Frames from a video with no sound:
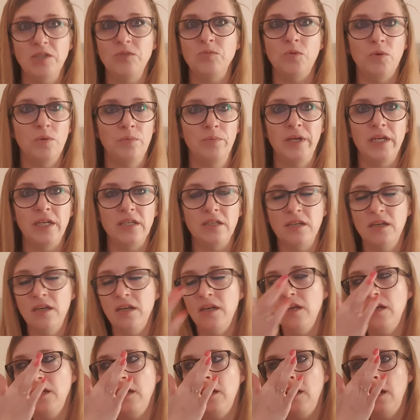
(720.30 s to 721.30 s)
woman,
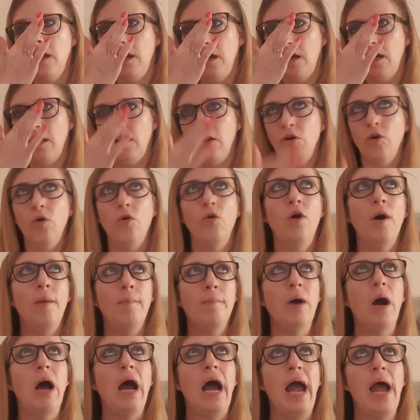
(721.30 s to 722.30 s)
or
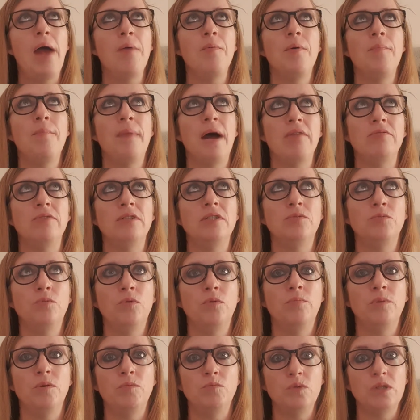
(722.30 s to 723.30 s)
how a married
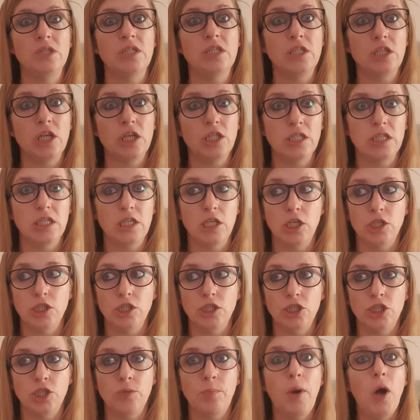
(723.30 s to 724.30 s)
woman was
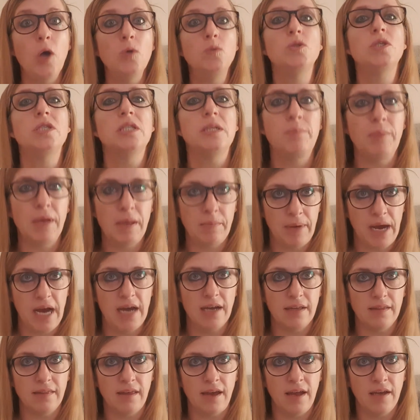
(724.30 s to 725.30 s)
supposed to be
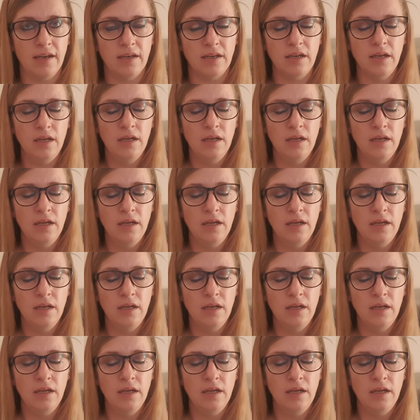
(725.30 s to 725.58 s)
back then.